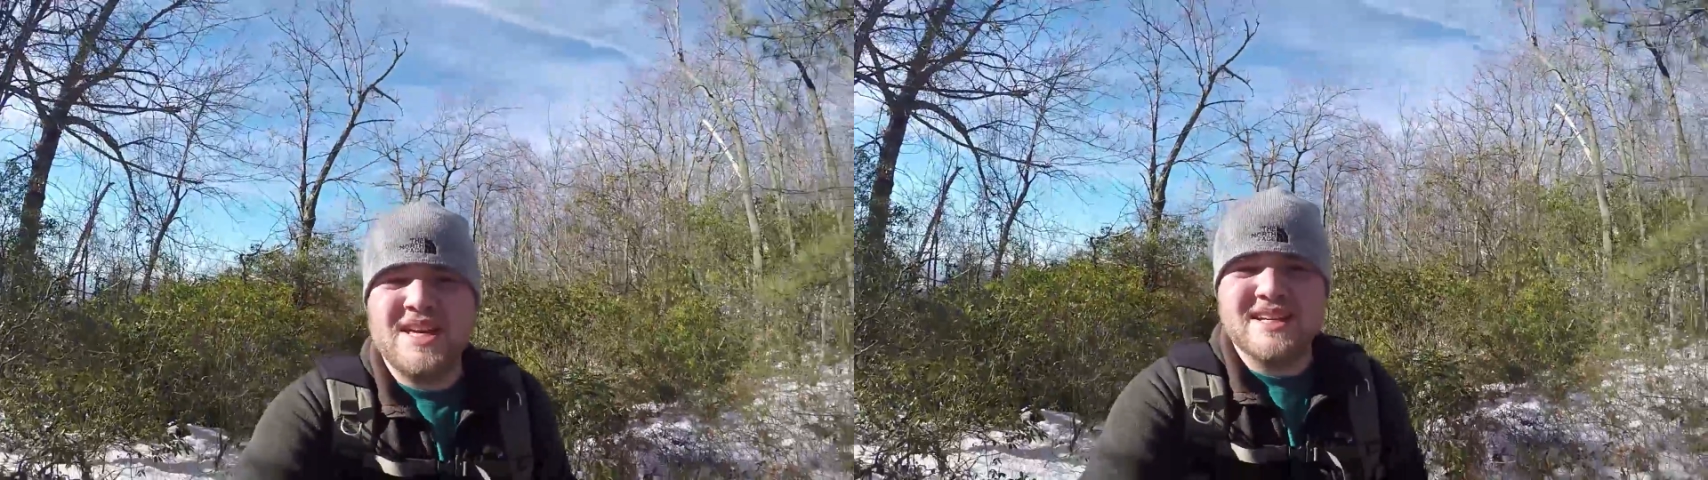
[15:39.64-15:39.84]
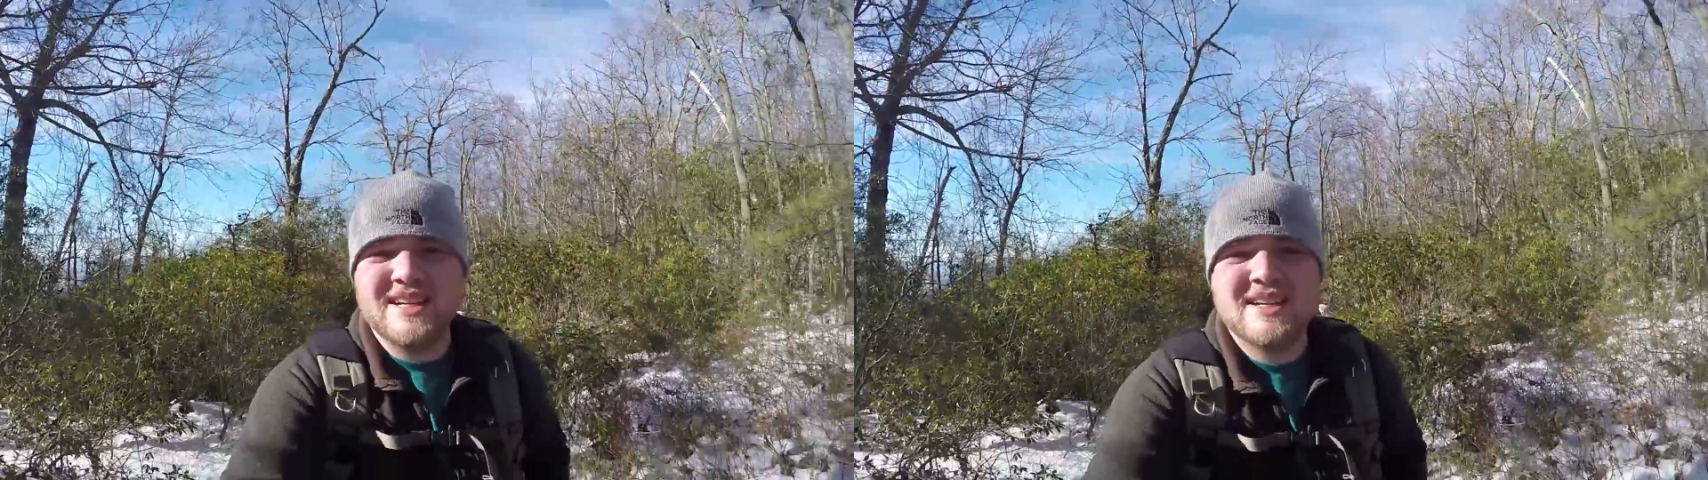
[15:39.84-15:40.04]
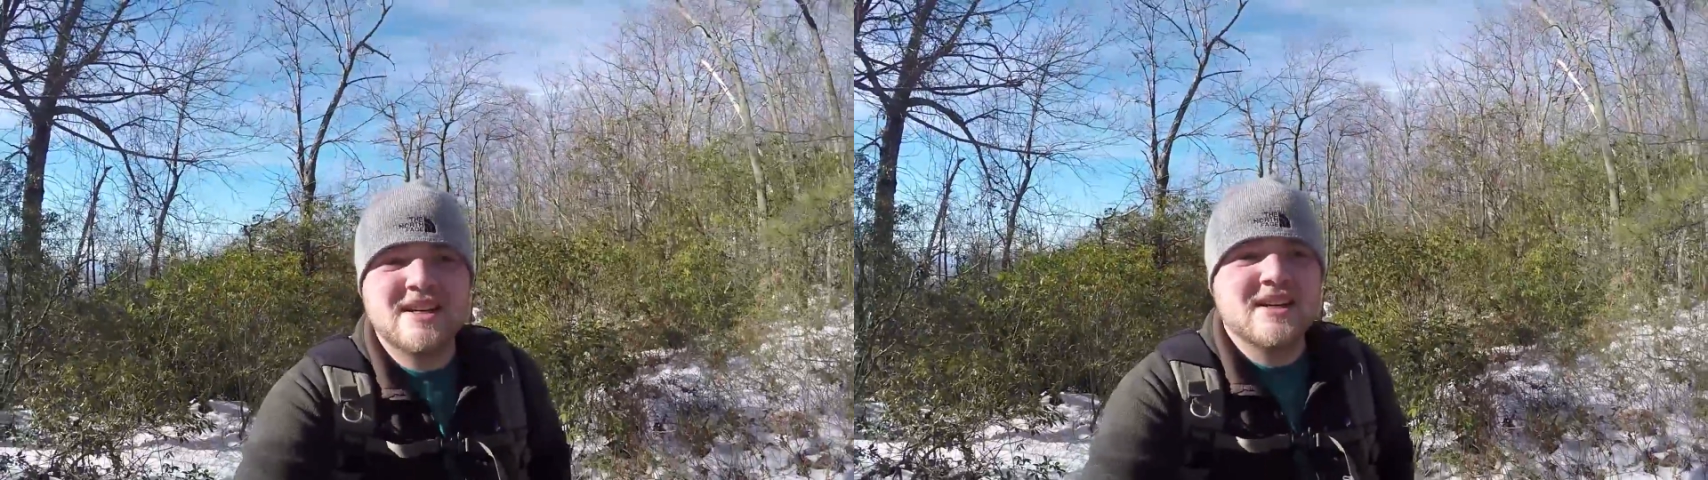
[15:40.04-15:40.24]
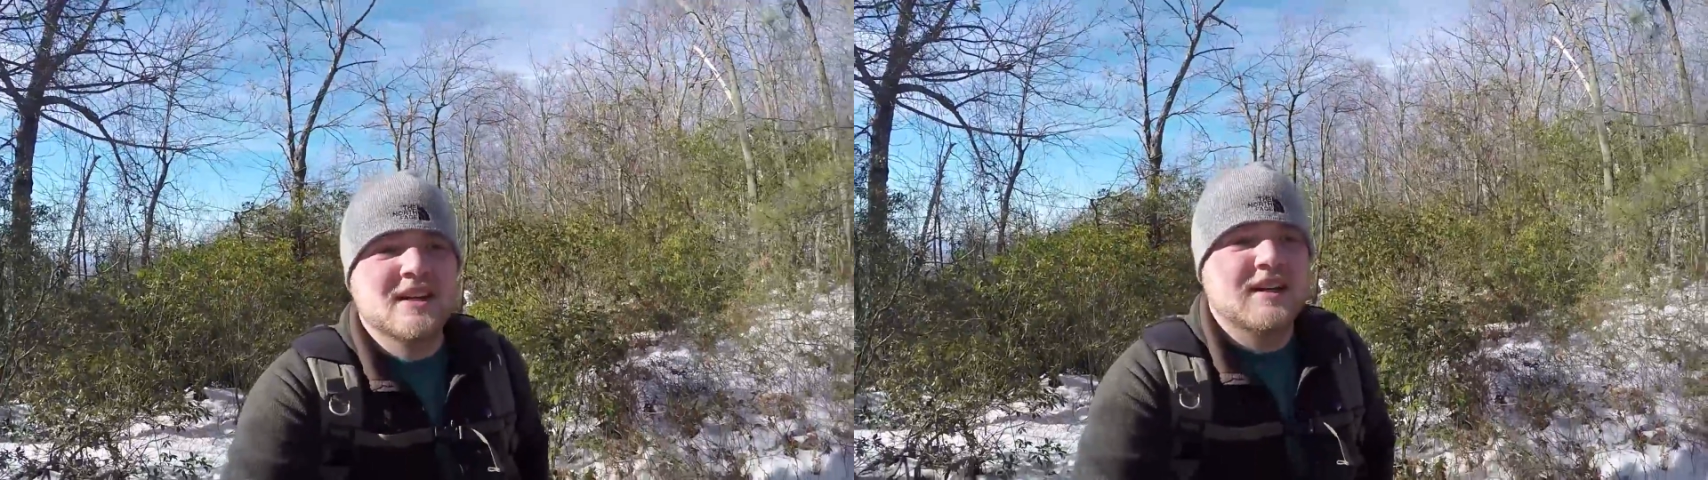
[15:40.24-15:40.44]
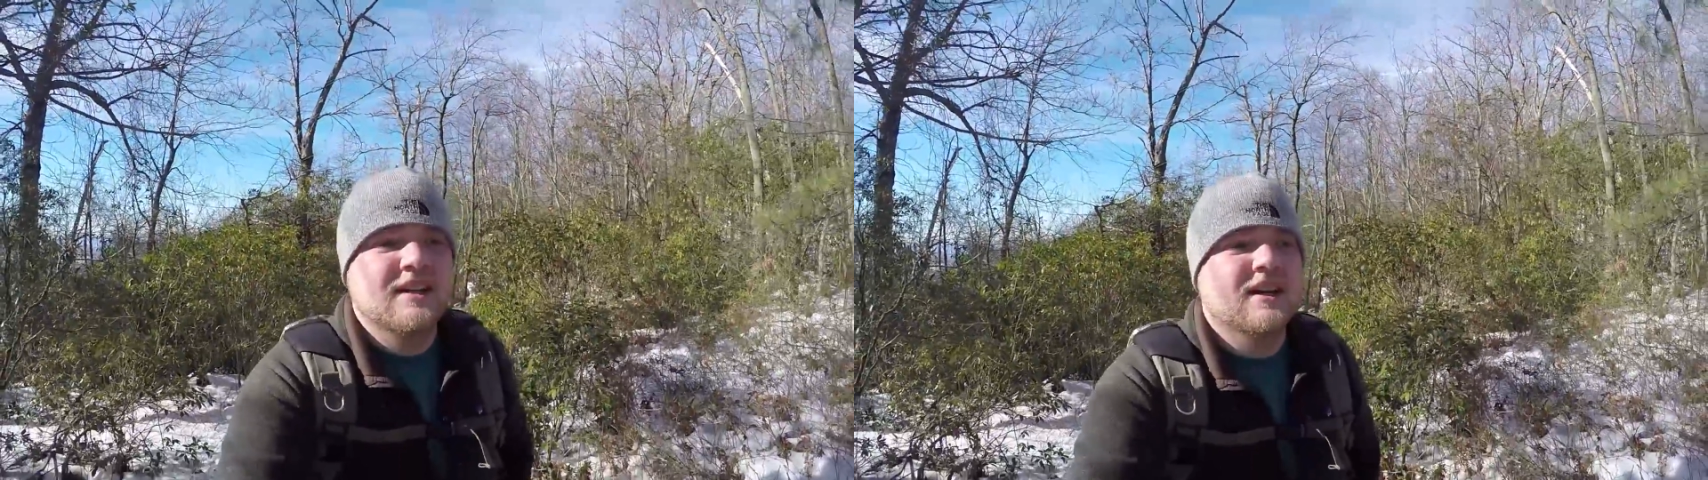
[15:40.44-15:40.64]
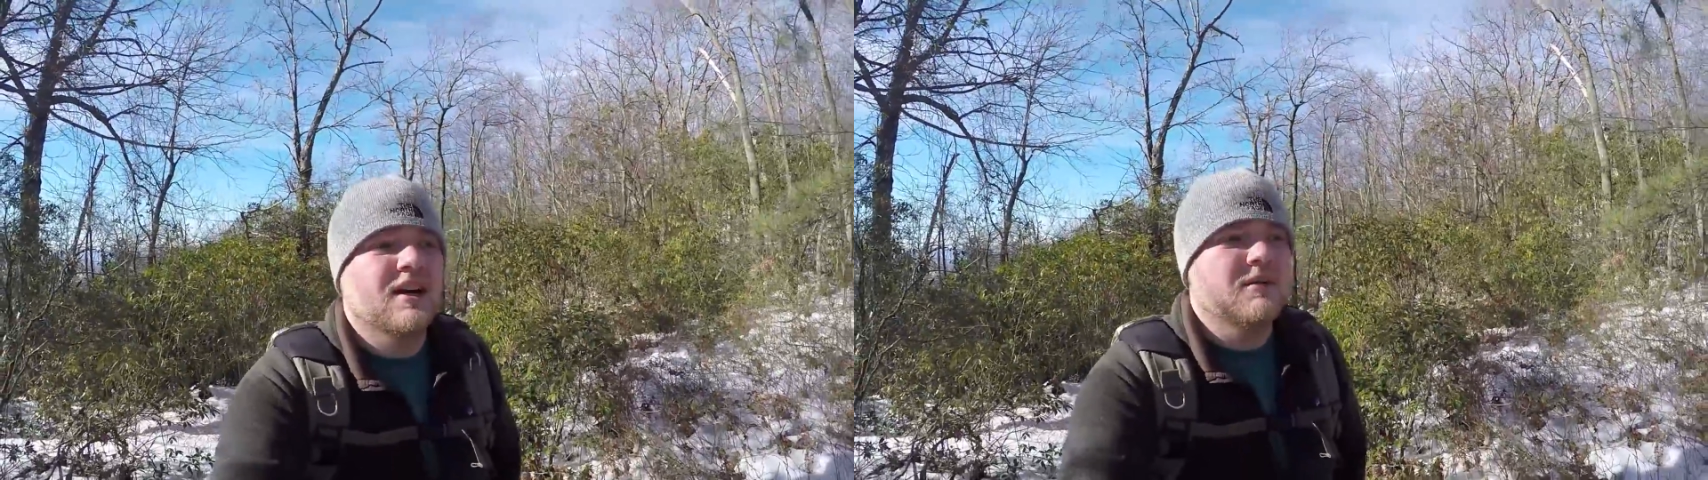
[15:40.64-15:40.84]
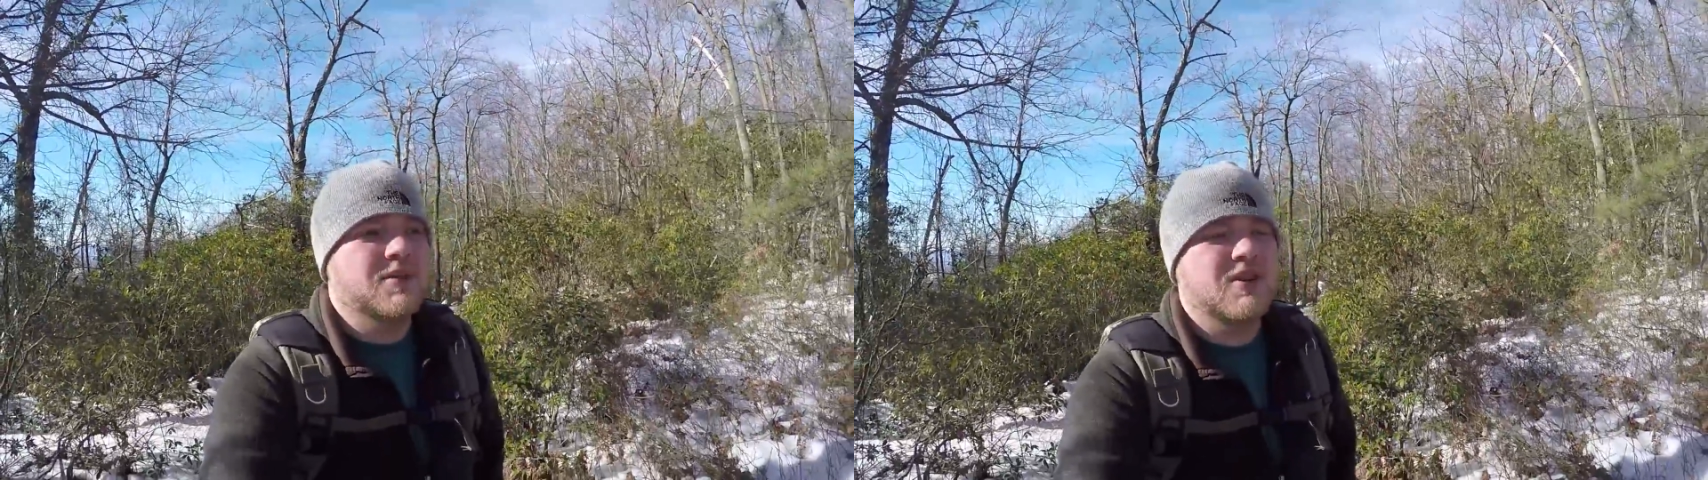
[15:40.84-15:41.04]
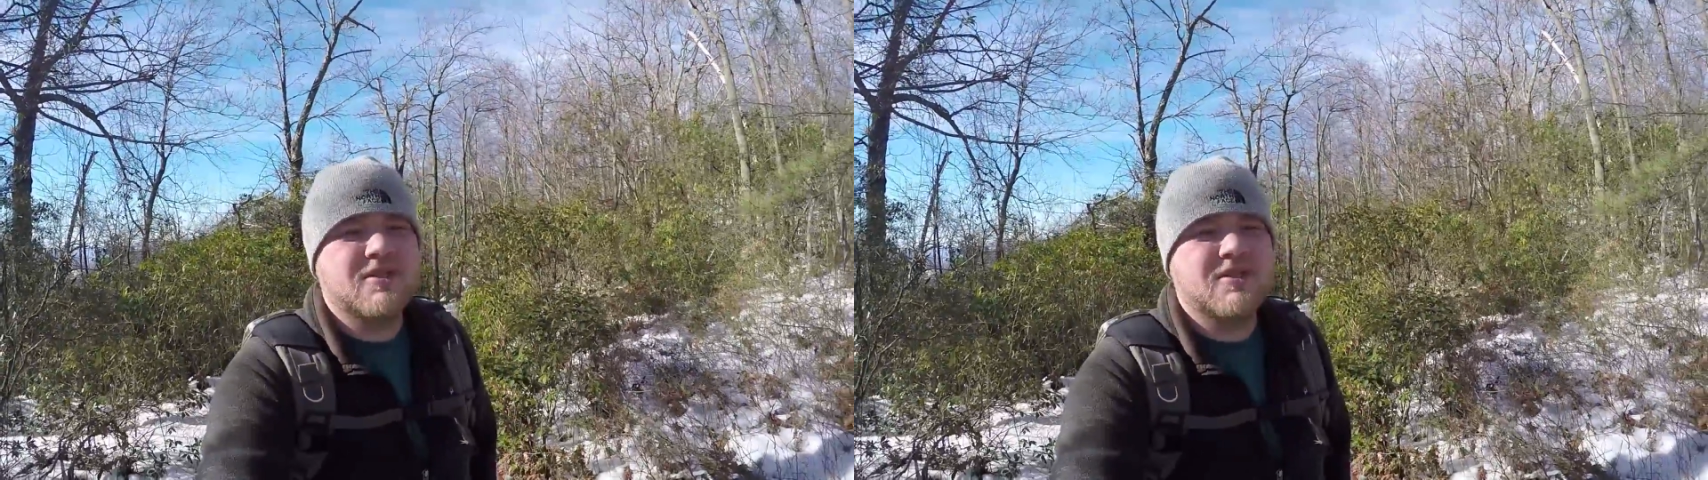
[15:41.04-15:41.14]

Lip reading: Peak. So